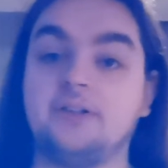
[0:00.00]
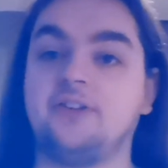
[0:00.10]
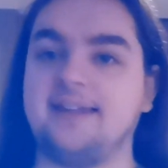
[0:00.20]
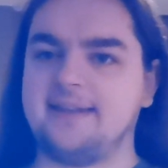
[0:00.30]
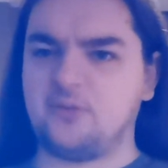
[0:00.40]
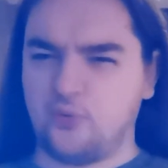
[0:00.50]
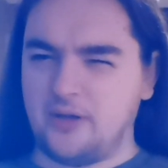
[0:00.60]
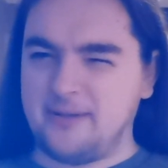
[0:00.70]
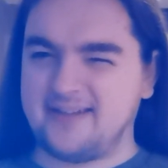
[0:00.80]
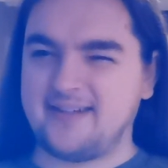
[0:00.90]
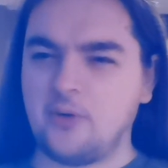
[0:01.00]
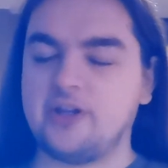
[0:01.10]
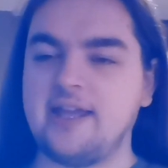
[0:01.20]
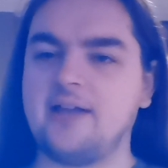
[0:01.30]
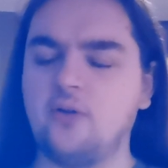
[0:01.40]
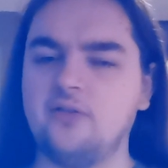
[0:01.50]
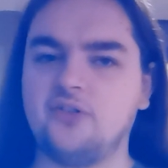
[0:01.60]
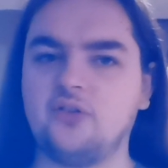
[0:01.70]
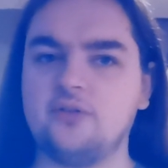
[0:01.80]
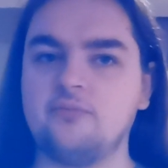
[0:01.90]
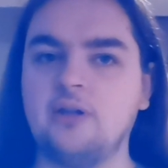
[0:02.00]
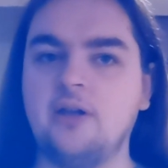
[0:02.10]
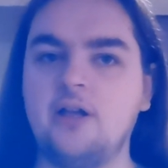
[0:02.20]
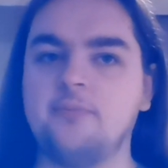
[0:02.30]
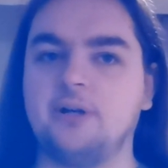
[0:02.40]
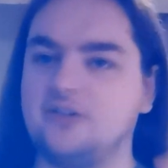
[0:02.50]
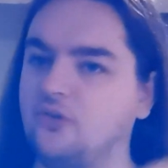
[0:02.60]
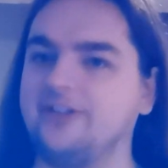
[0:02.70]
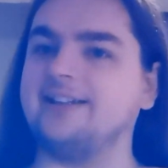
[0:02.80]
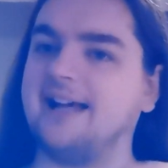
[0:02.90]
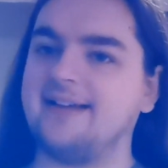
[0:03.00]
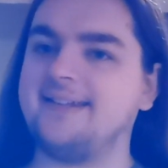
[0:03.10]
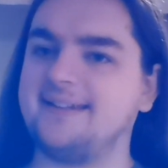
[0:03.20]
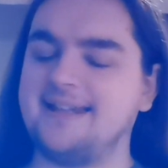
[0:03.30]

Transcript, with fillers: So you get this really big sour kick all of a sudden, but it doesn't last.